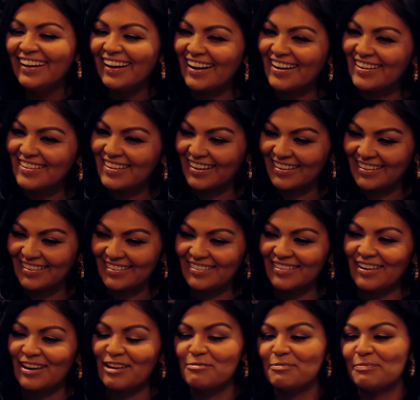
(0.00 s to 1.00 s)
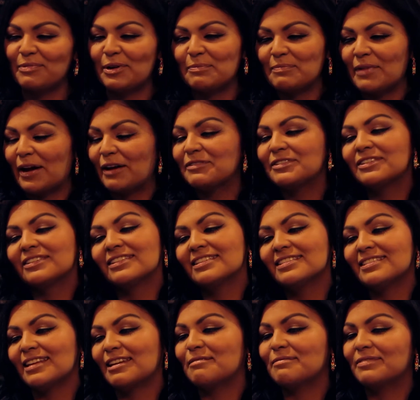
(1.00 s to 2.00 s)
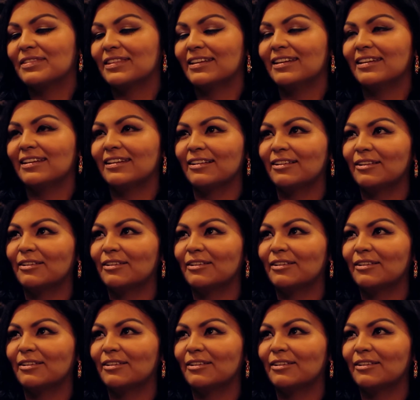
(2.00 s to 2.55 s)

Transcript: I'm after the same thing.